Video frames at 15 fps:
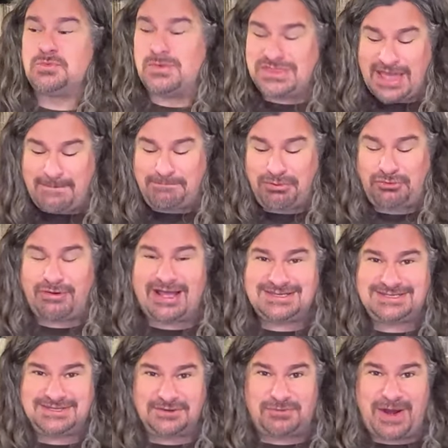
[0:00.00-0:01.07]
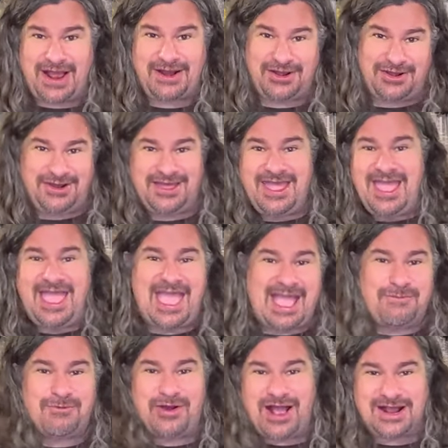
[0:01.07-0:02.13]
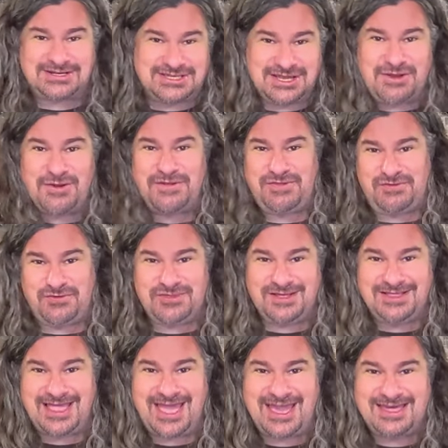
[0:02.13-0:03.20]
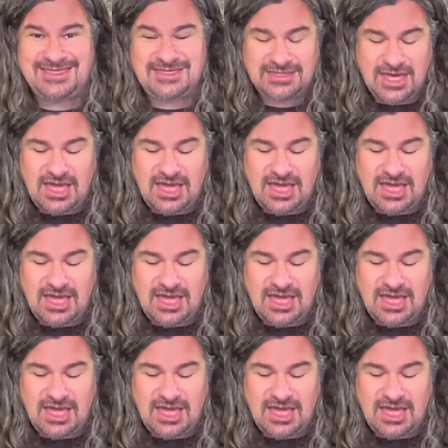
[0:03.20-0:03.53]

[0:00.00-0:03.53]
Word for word: when they pressed the record and were actually going through the lathe,